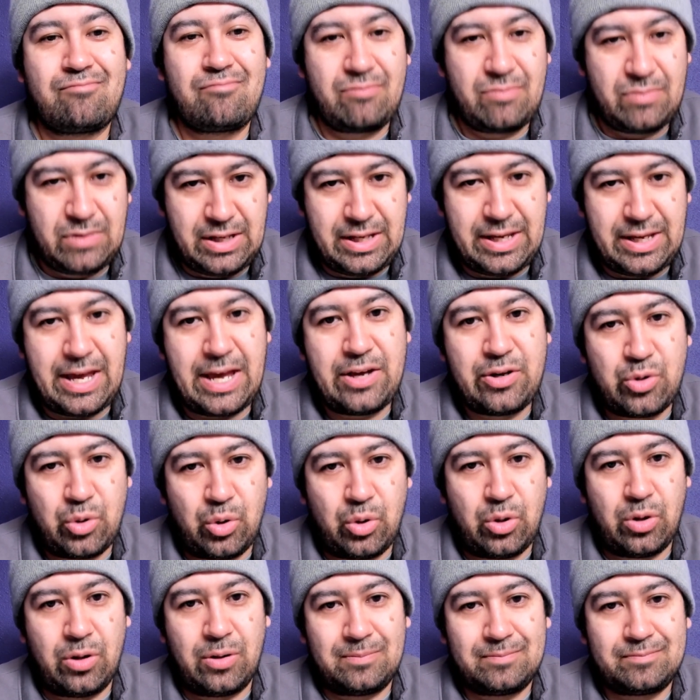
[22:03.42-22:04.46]
Okay,
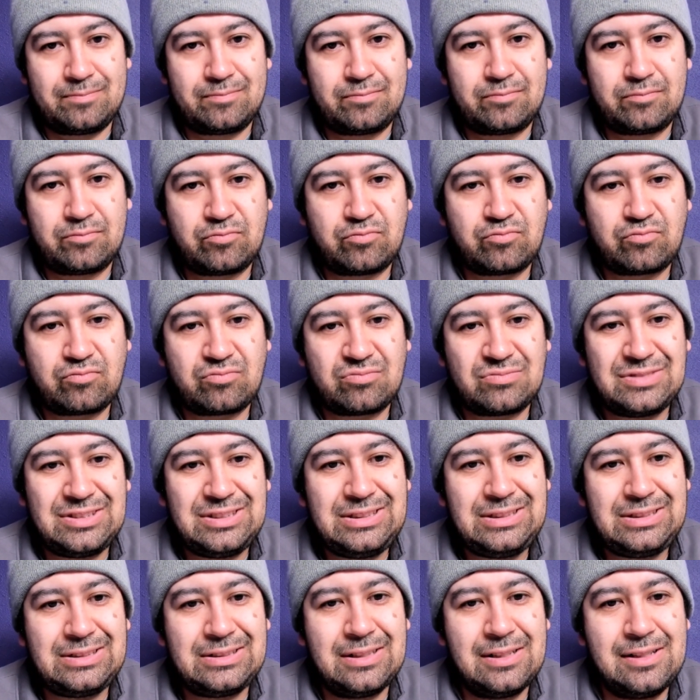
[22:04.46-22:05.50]
cool.
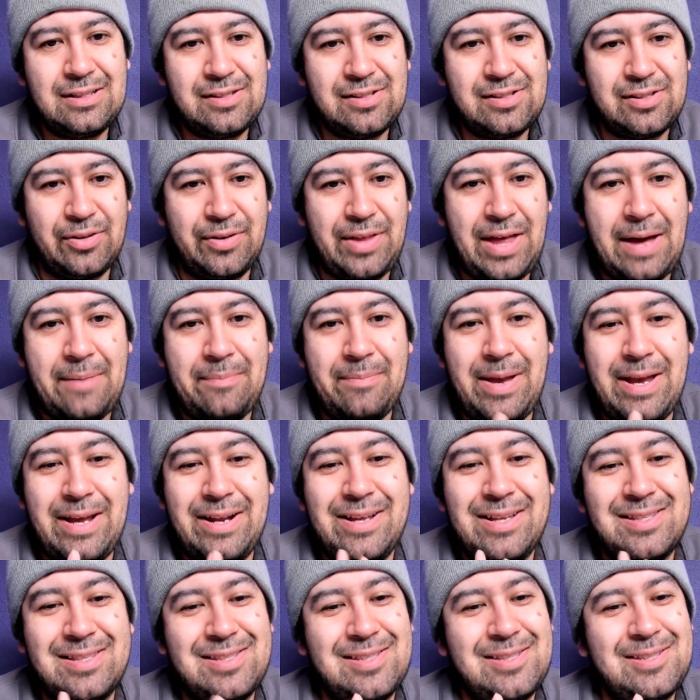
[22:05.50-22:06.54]
So that made
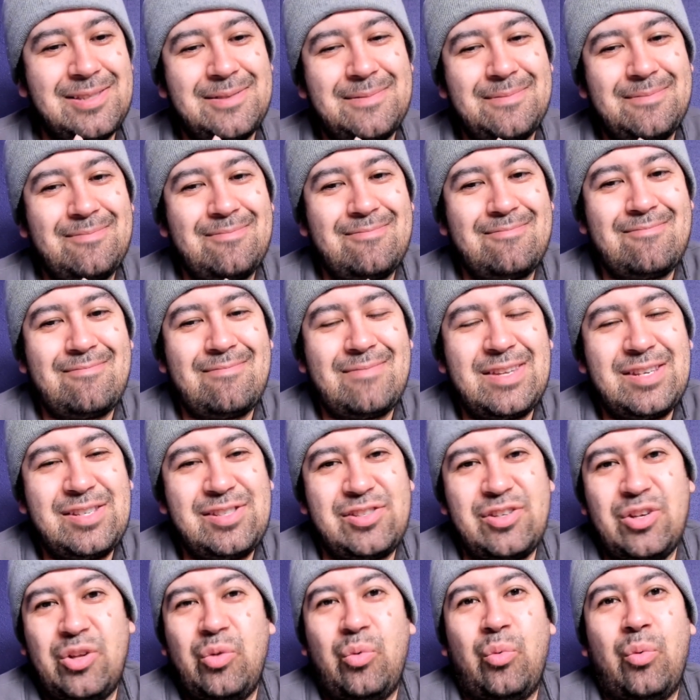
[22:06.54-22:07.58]
it
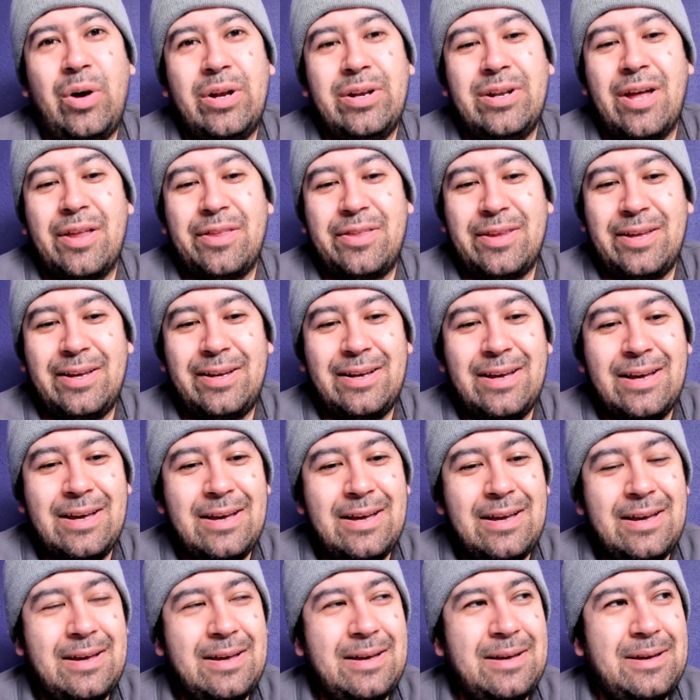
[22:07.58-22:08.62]
still 1-0.
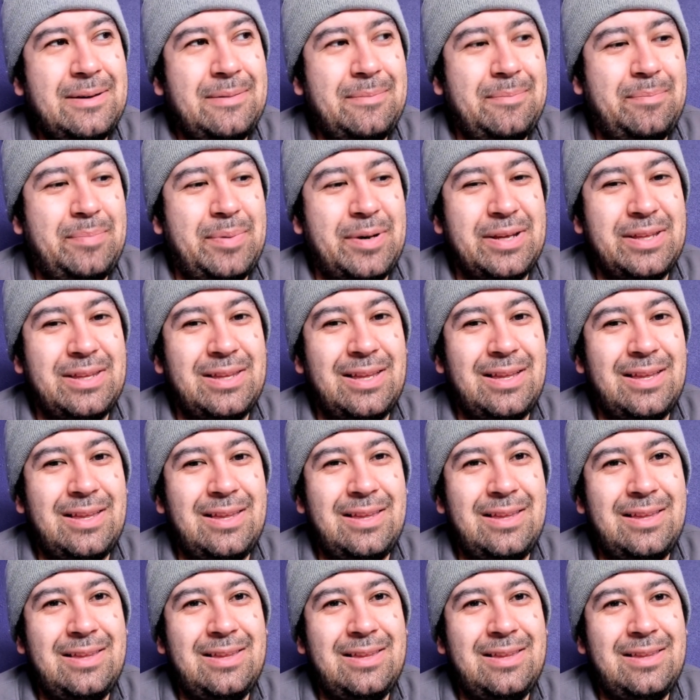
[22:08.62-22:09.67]
But
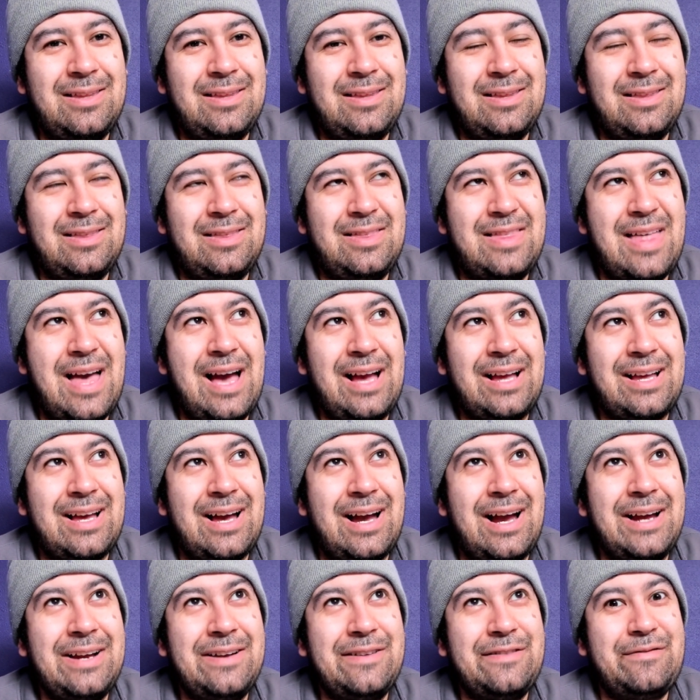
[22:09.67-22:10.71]
that
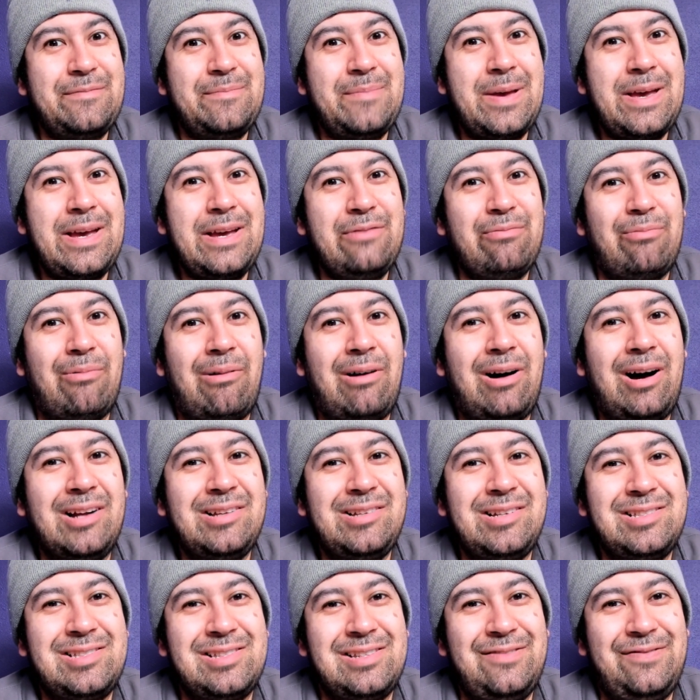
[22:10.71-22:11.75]
kind of made
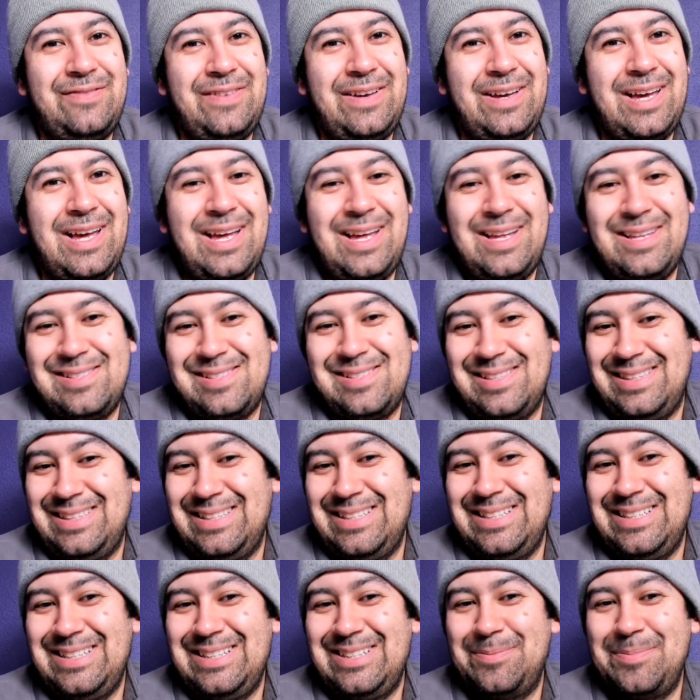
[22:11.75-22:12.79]
Washington fans a
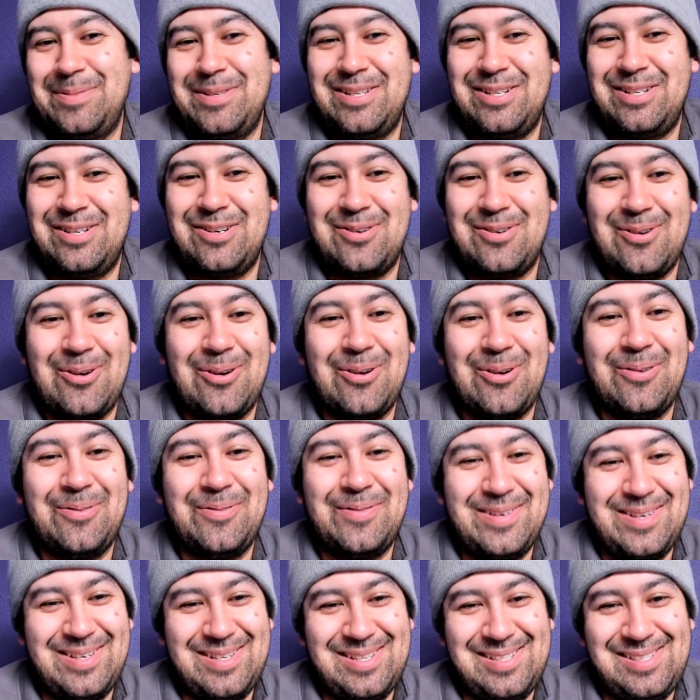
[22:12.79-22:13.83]
little bit
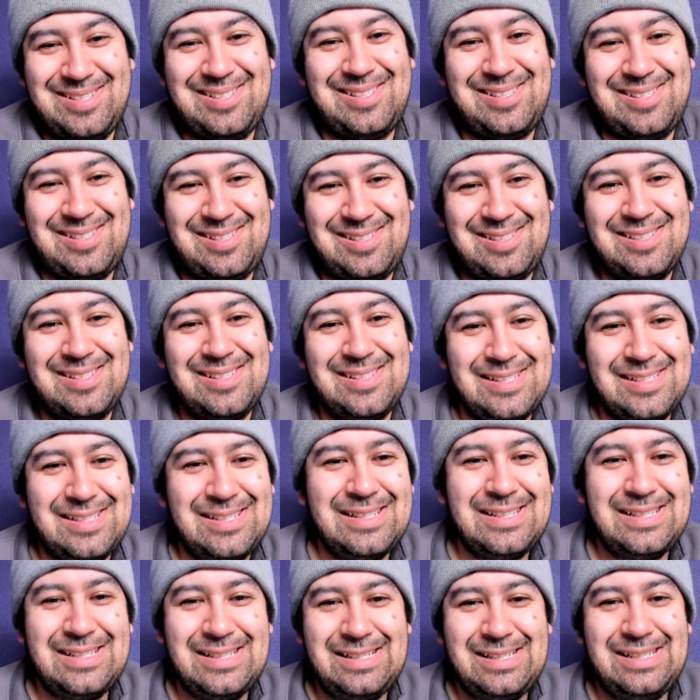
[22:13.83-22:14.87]
nervous.
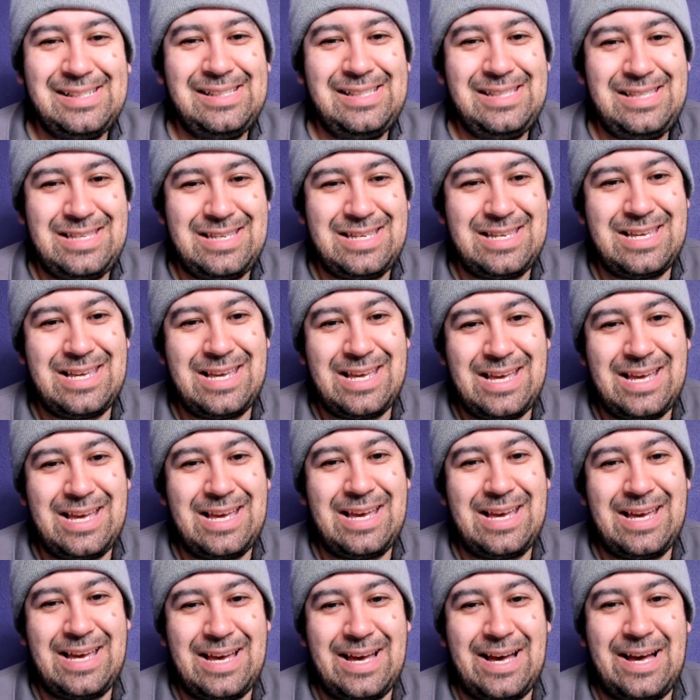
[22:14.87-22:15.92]

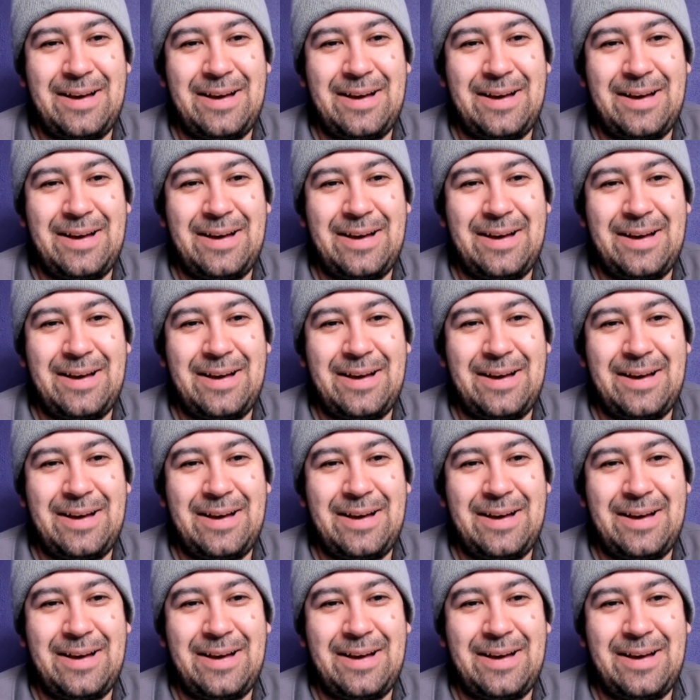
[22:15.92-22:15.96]
Yeah.